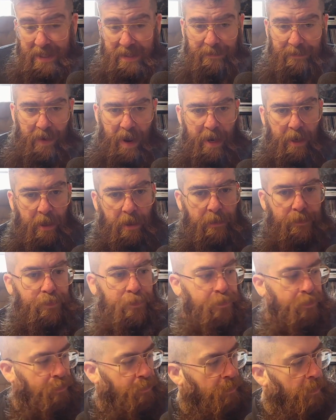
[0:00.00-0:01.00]
about some vinyl?
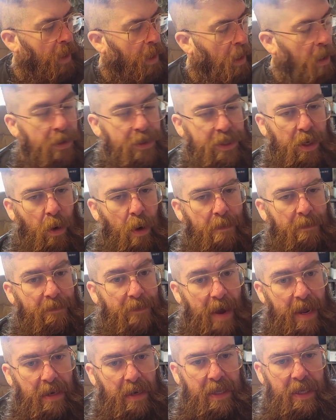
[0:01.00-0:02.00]
So I'm
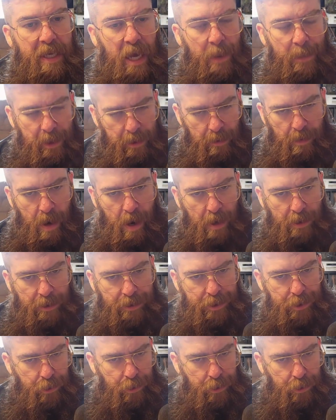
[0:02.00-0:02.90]
finally coming around